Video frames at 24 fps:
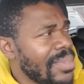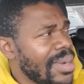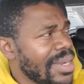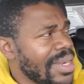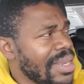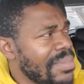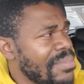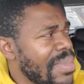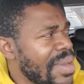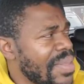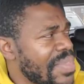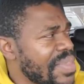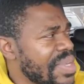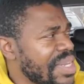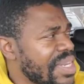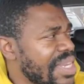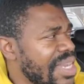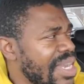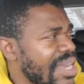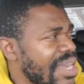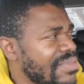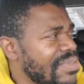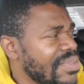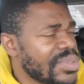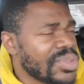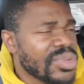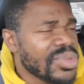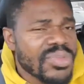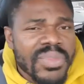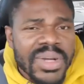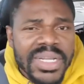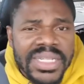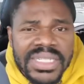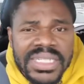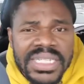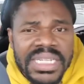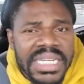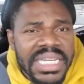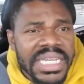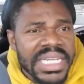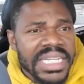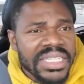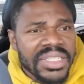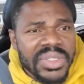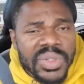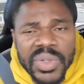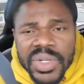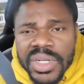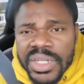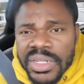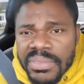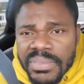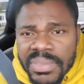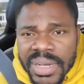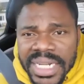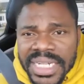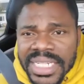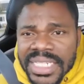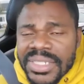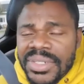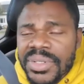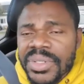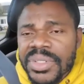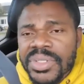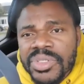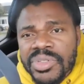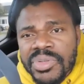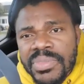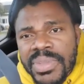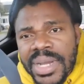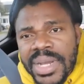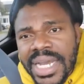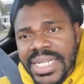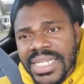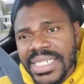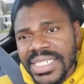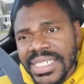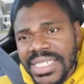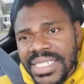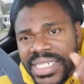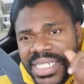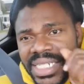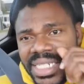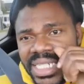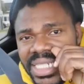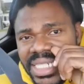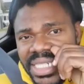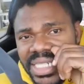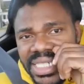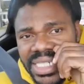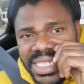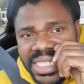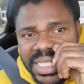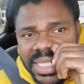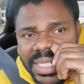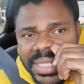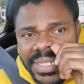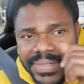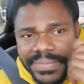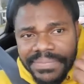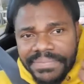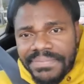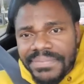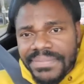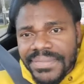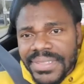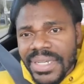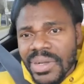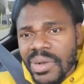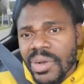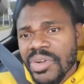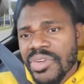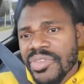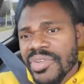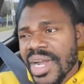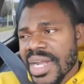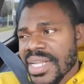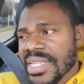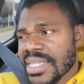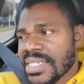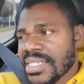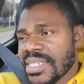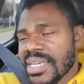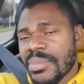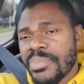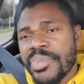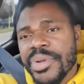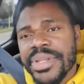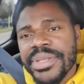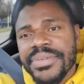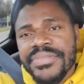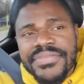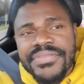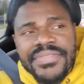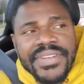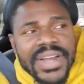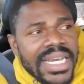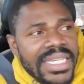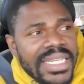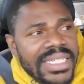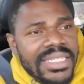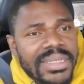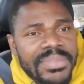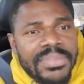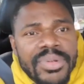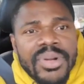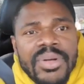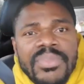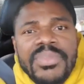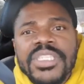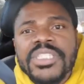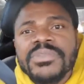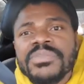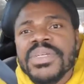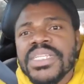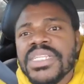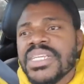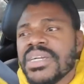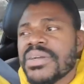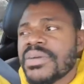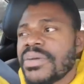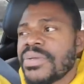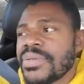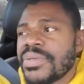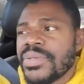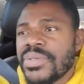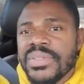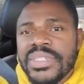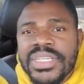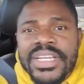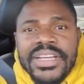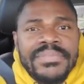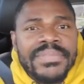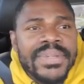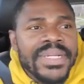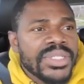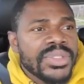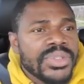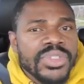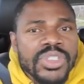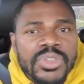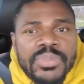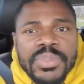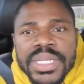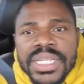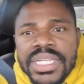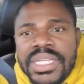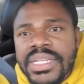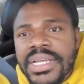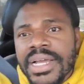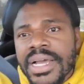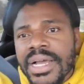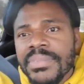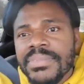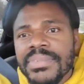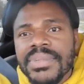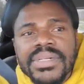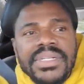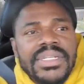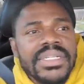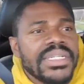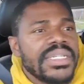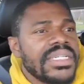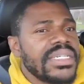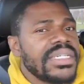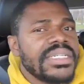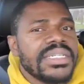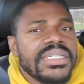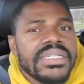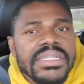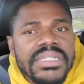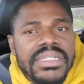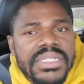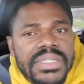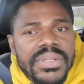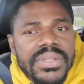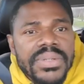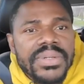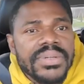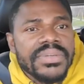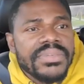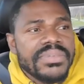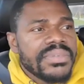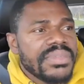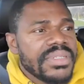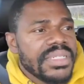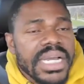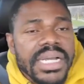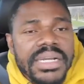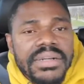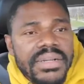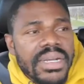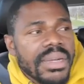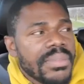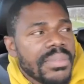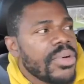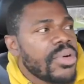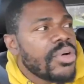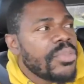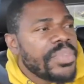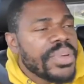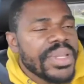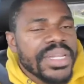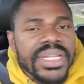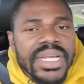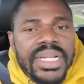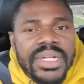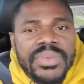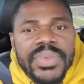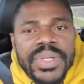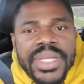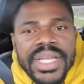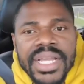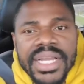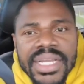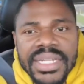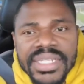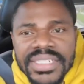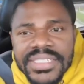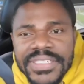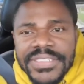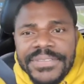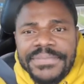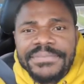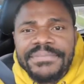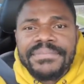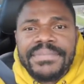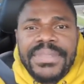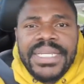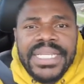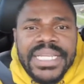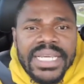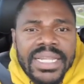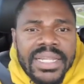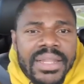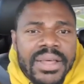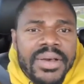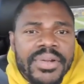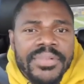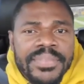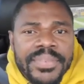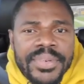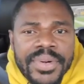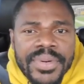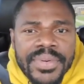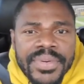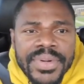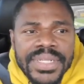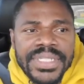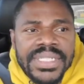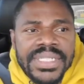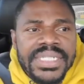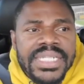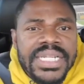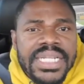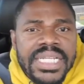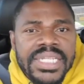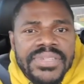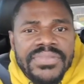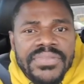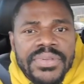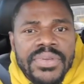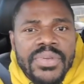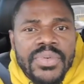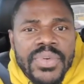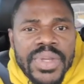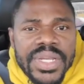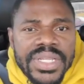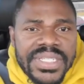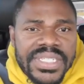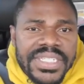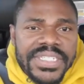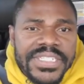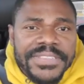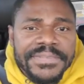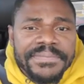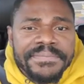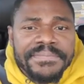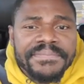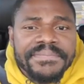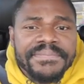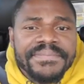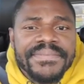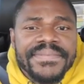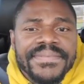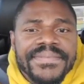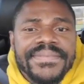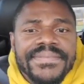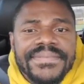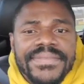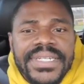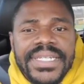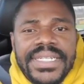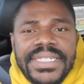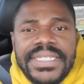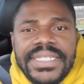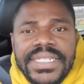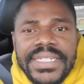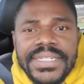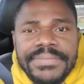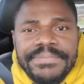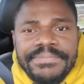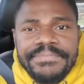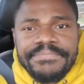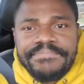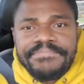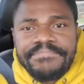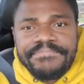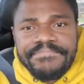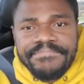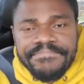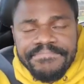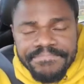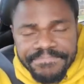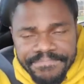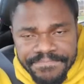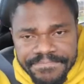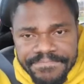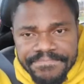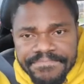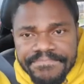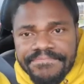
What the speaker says: Yeah. Probably about a month and a half to 2 months delay in total, but it's not too bad. The contractors are pretty fast. They promised me they are going to do their best to speed it up. So yeah, I'm hoping that we can make a lot of progress in the next few weeks.